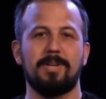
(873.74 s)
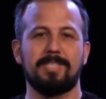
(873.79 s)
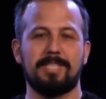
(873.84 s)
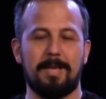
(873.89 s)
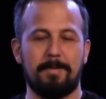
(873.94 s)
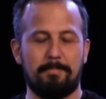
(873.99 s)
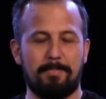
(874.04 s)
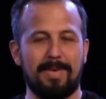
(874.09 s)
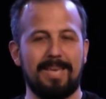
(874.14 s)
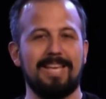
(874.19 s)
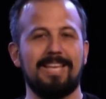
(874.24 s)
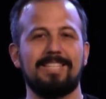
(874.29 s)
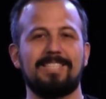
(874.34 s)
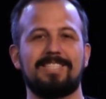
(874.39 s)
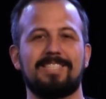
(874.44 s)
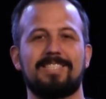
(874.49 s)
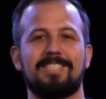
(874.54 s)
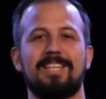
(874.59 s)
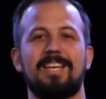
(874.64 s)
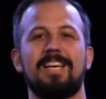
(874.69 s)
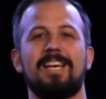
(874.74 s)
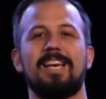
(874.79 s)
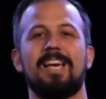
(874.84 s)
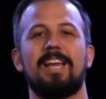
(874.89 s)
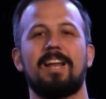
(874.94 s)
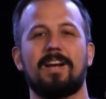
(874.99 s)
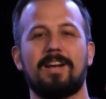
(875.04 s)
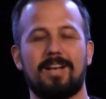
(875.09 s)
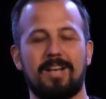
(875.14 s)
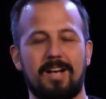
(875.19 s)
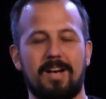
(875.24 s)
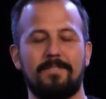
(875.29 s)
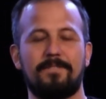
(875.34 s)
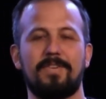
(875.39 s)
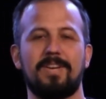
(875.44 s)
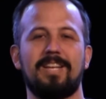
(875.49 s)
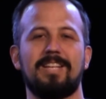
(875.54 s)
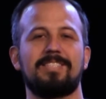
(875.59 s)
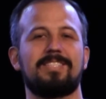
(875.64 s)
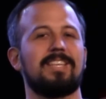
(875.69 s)
There is a peace and a
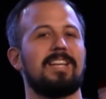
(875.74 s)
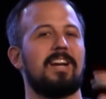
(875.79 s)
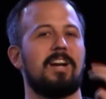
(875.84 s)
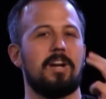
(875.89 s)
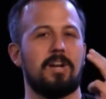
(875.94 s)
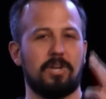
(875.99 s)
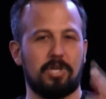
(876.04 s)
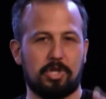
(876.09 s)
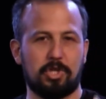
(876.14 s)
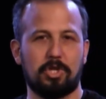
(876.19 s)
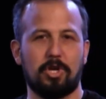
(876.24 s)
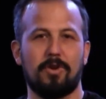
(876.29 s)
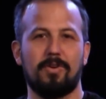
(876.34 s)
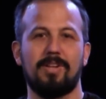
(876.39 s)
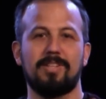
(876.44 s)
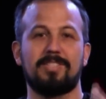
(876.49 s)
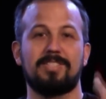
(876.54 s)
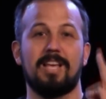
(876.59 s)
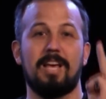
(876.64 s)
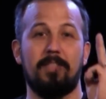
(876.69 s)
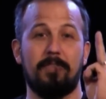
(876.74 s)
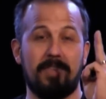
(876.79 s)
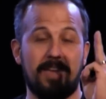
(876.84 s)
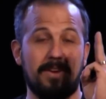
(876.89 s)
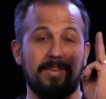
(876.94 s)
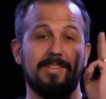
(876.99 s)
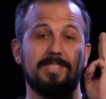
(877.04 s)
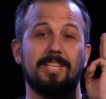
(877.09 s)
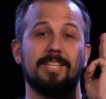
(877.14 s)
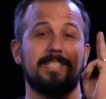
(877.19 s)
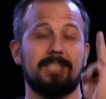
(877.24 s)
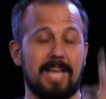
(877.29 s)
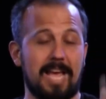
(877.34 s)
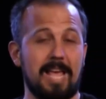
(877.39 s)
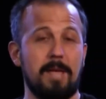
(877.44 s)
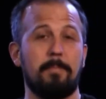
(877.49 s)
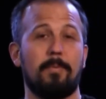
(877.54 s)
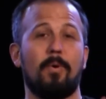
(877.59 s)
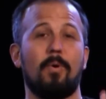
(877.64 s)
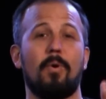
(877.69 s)
confidence and an assurance that there is a
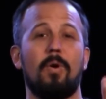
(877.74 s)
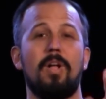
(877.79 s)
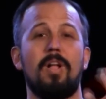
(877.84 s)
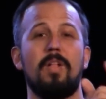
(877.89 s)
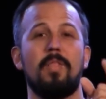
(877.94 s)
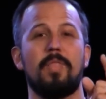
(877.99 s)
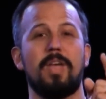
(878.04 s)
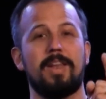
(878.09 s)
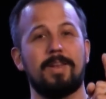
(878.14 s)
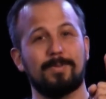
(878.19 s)
table